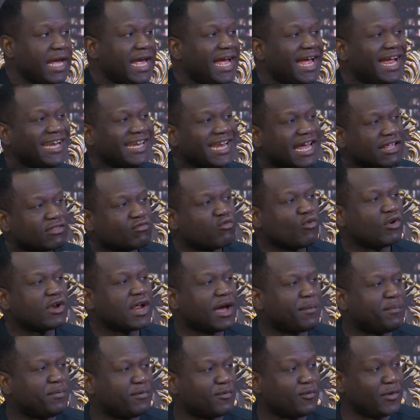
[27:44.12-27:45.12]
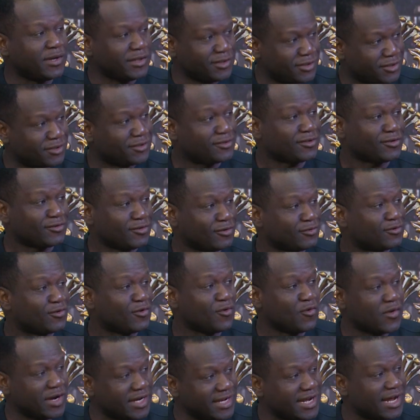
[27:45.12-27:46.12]
And that's what happened when Jesus also
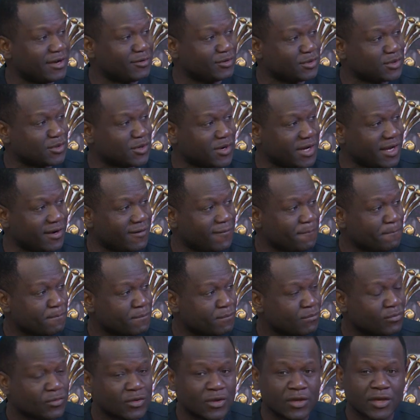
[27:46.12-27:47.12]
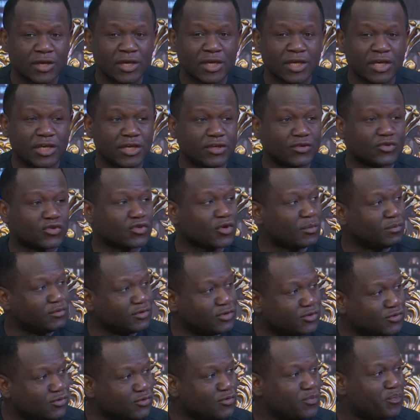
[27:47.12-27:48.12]
went down to hell. He
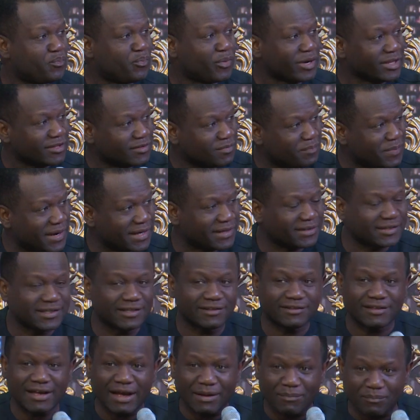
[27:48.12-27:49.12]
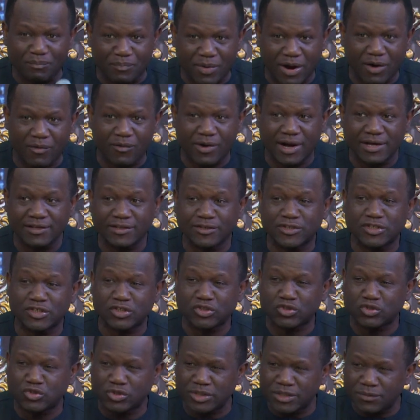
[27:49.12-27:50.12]
subdued principalities and powers,
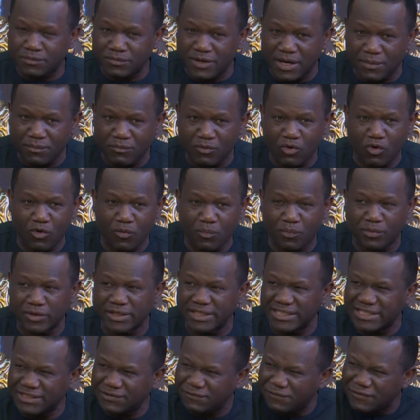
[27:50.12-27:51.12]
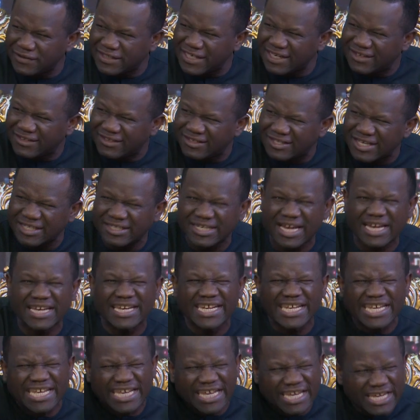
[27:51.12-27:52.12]
stripped them open, defeated Satan
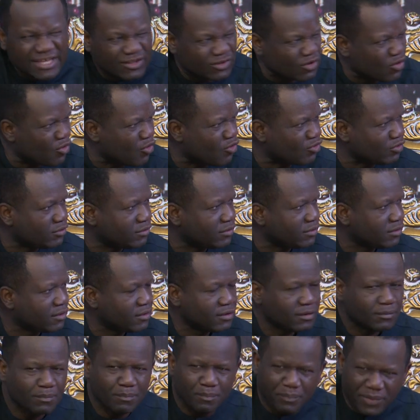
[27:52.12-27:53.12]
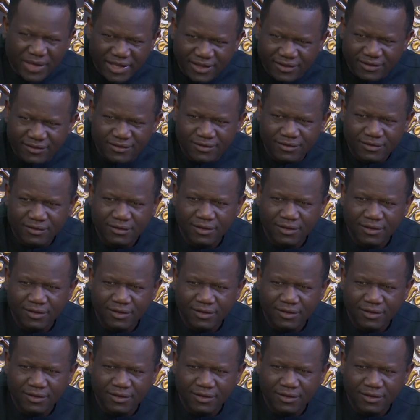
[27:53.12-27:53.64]
in his own base,